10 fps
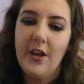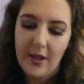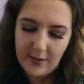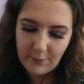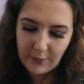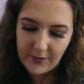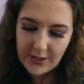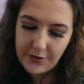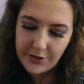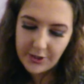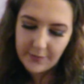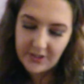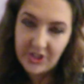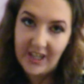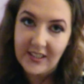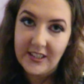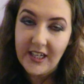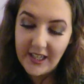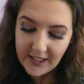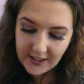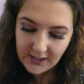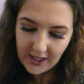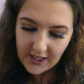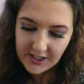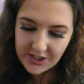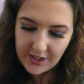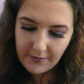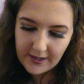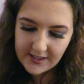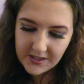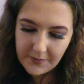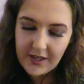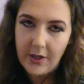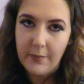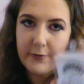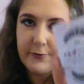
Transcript: heard them from the YouTuber Jacqueline Hill. She wears them in number